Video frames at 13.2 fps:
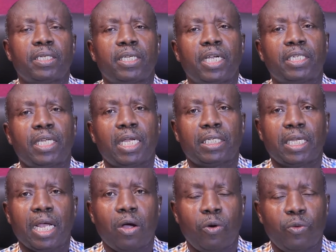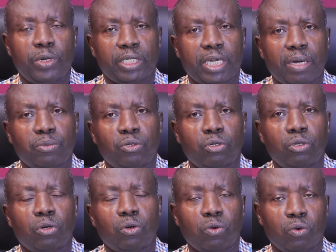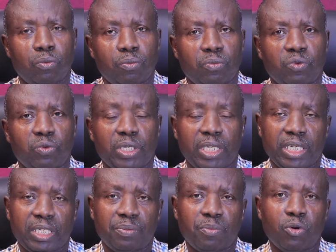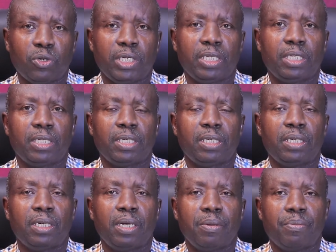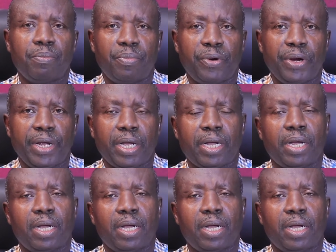Just as I always come to your home with this morning break,